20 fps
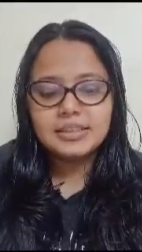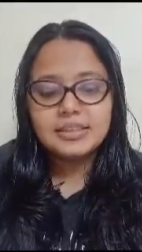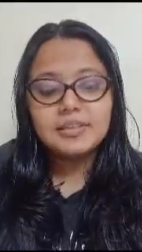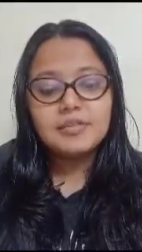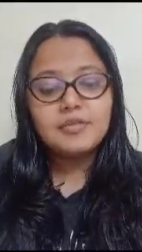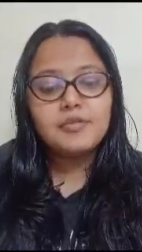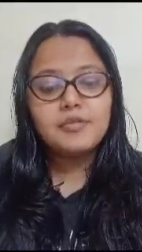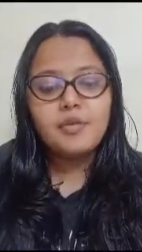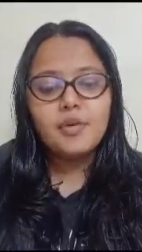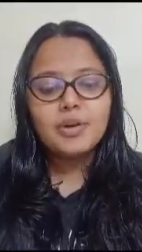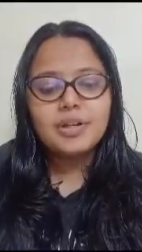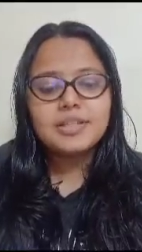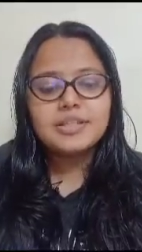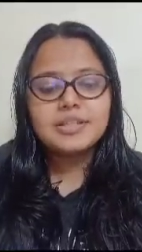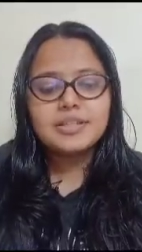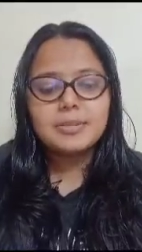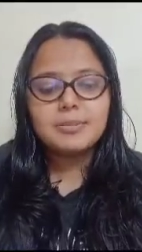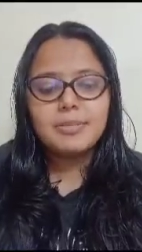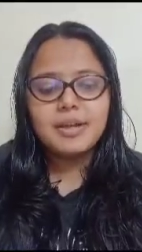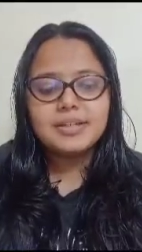Forensic
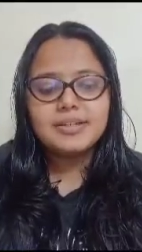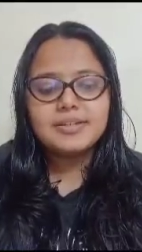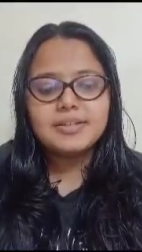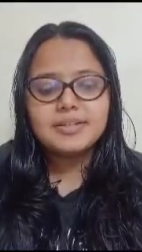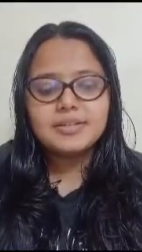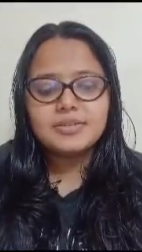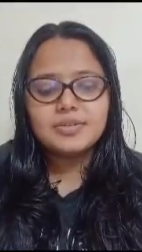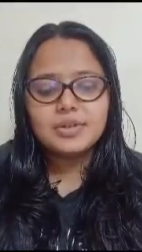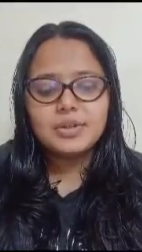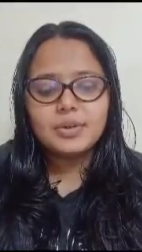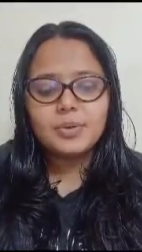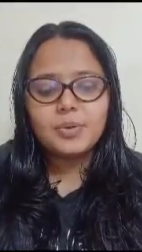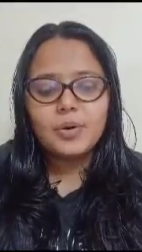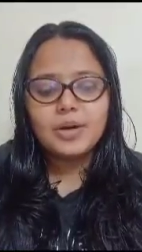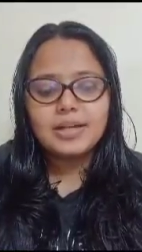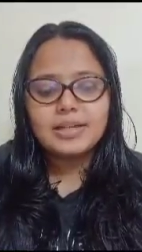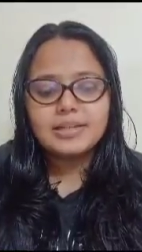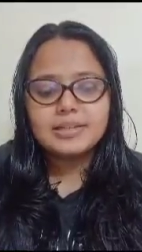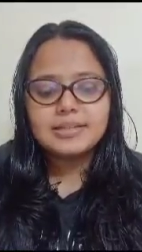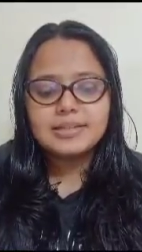medicine
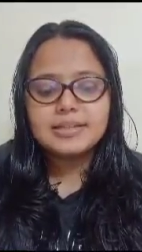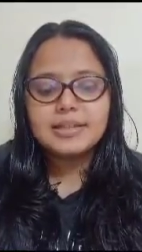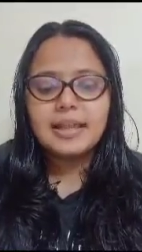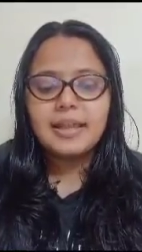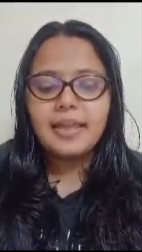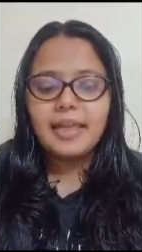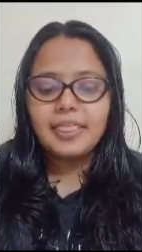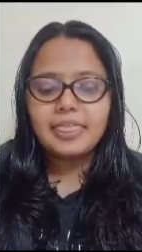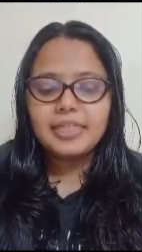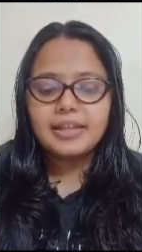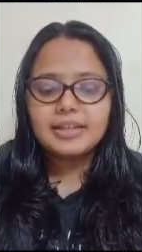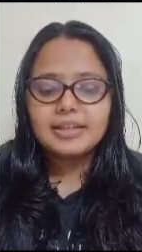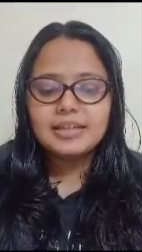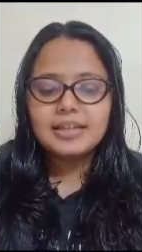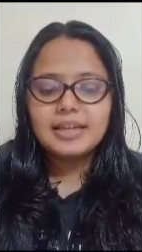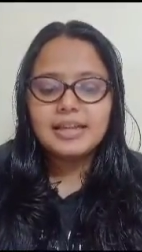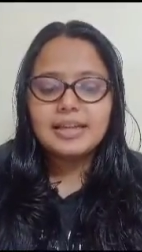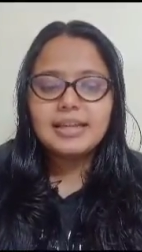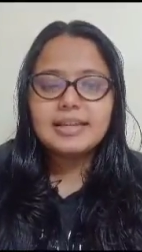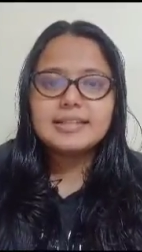requires gathering and
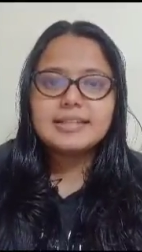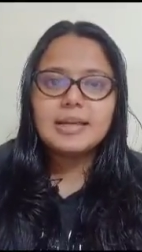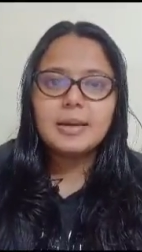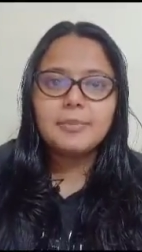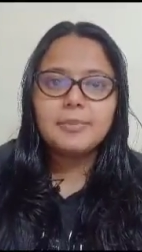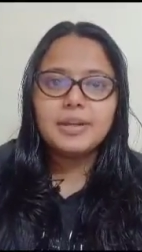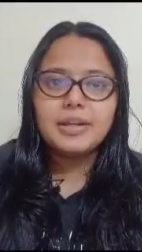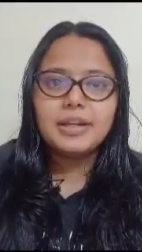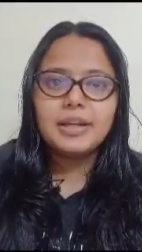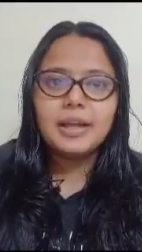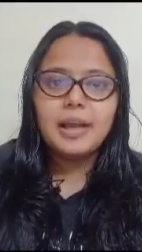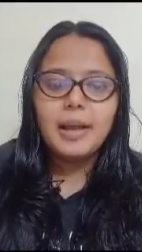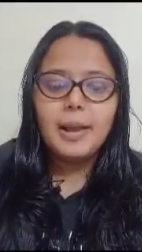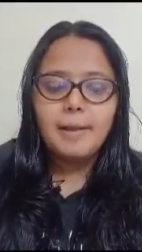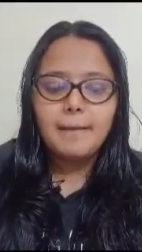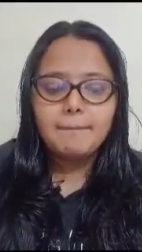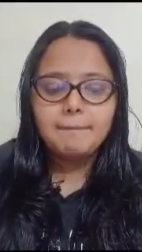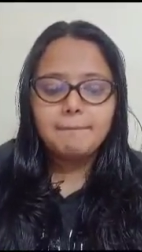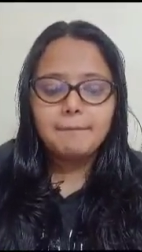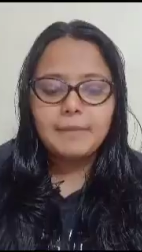examining
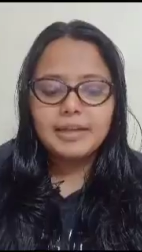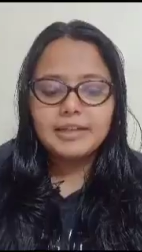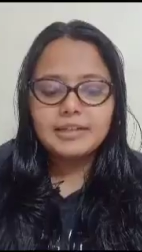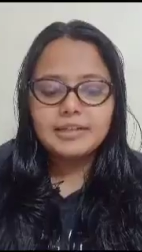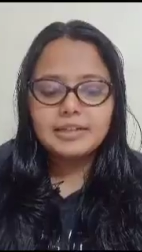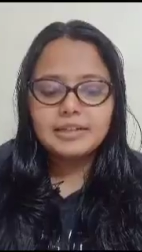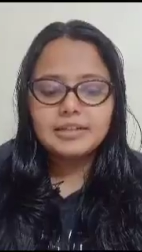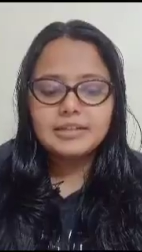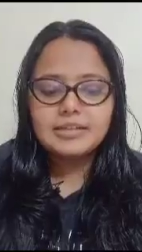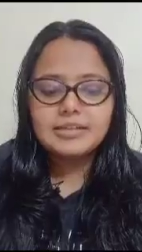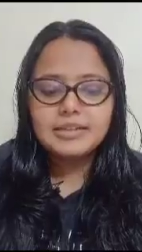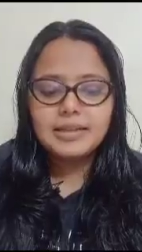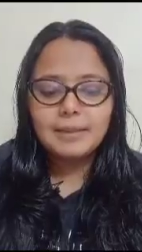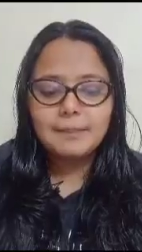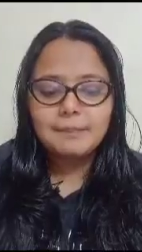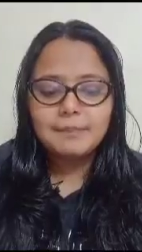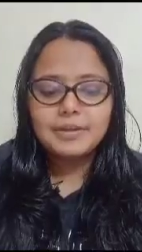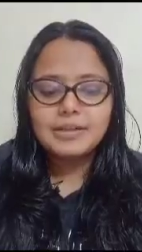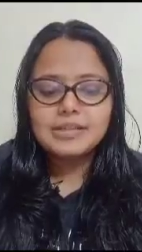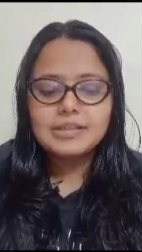medical
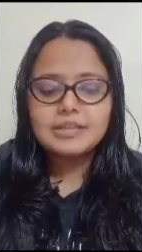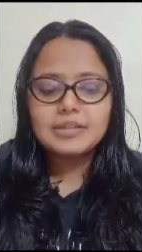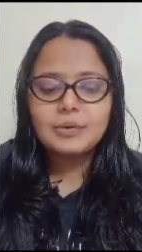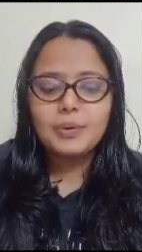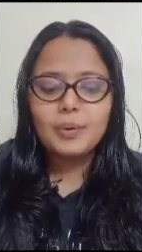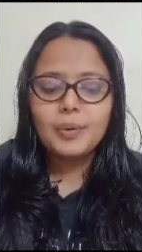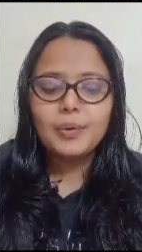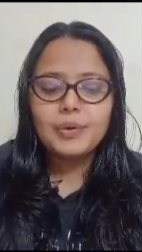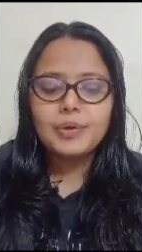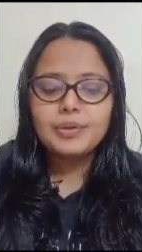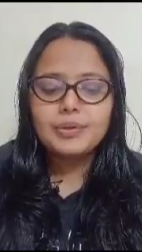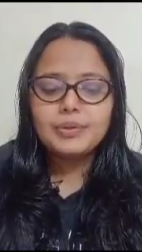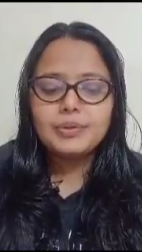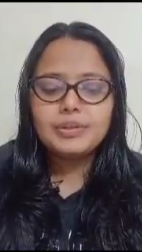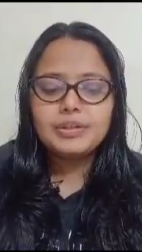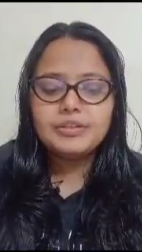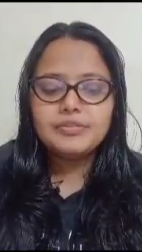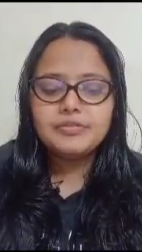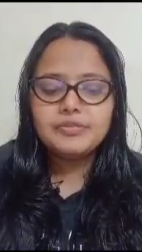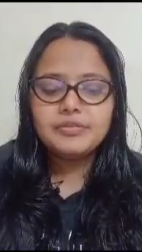samples in order to
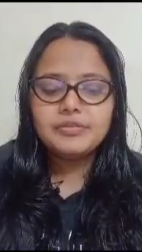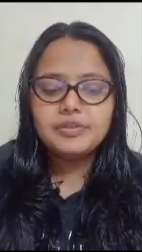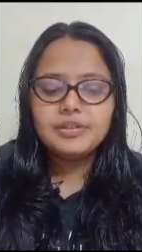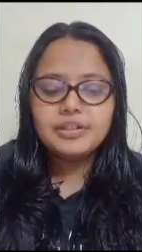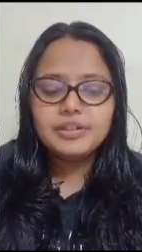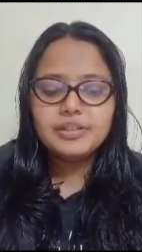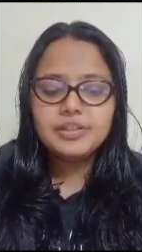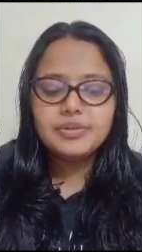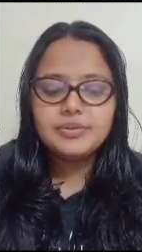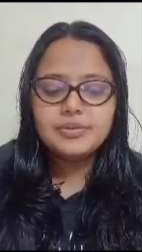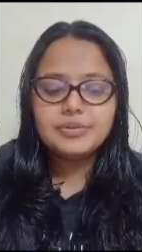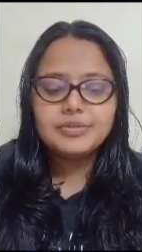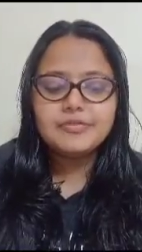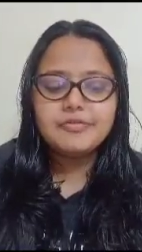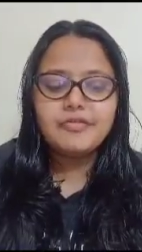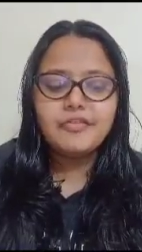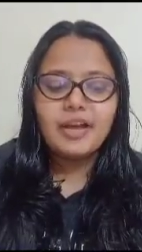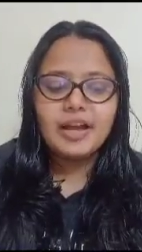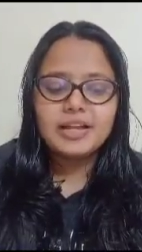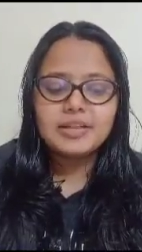deduce
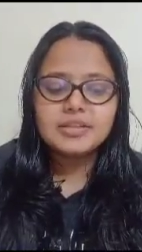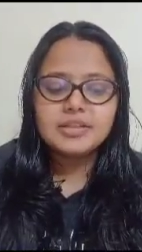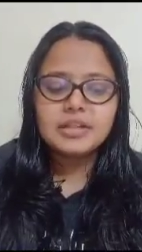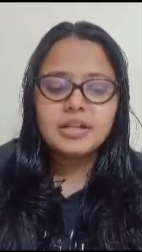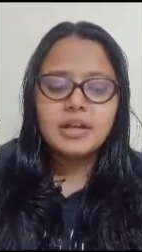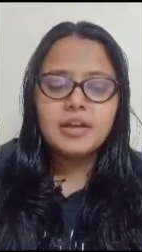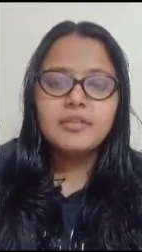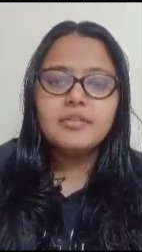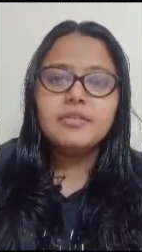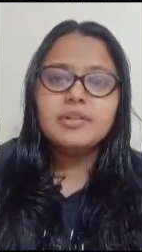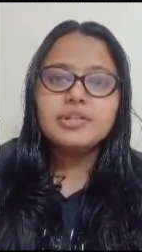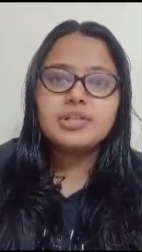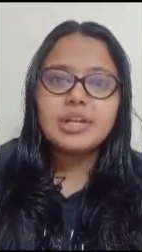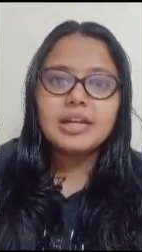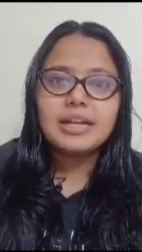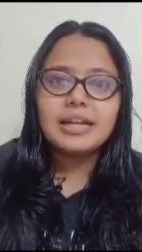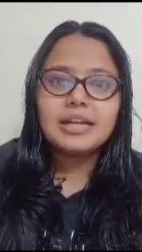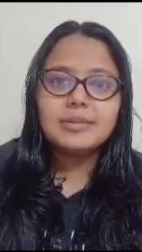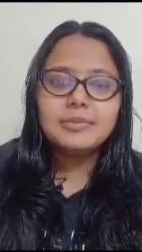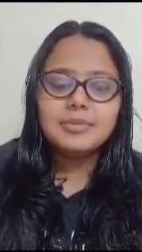facts which are
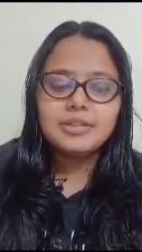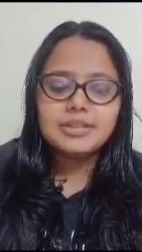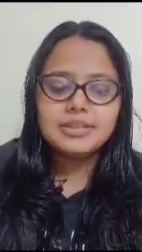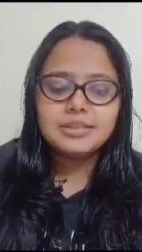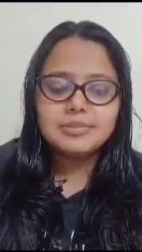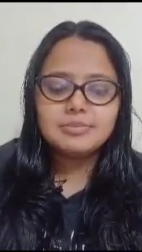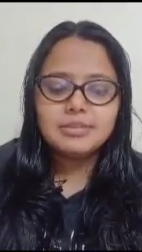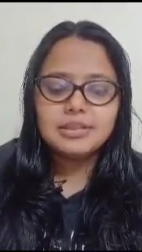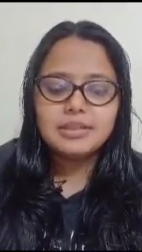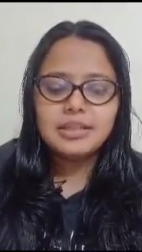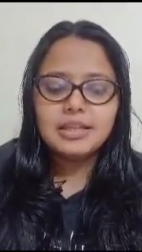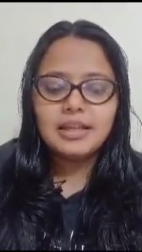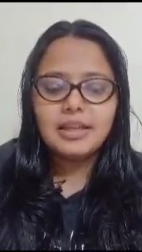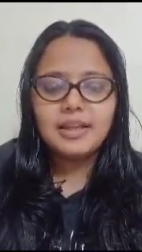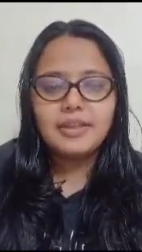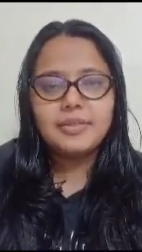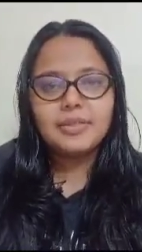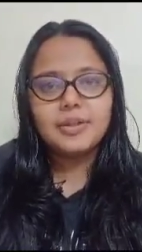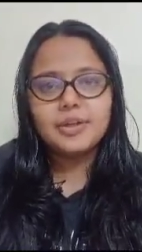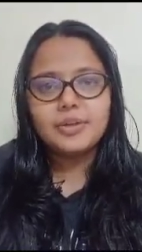admissible in
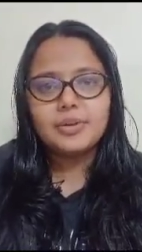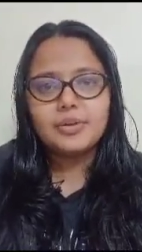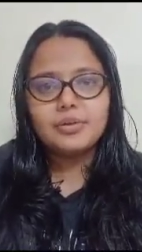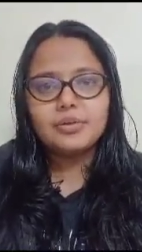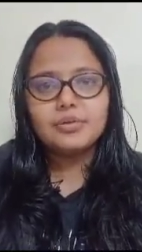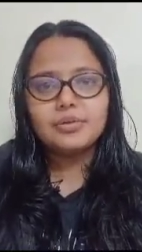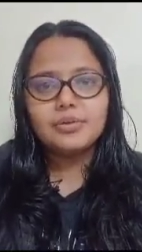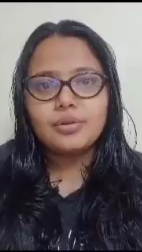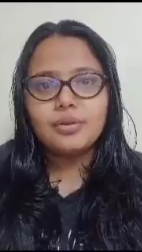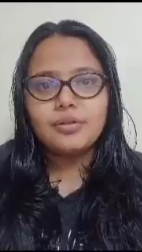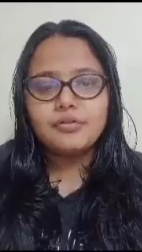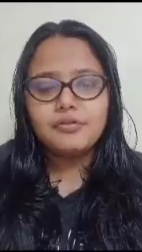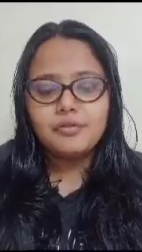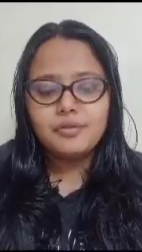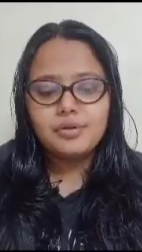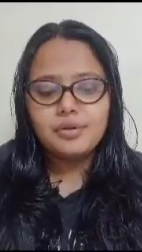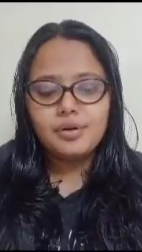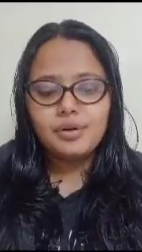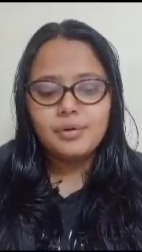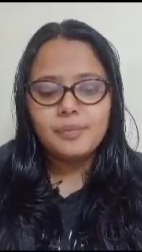the court of
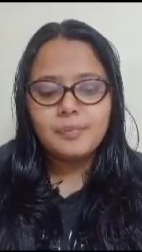law.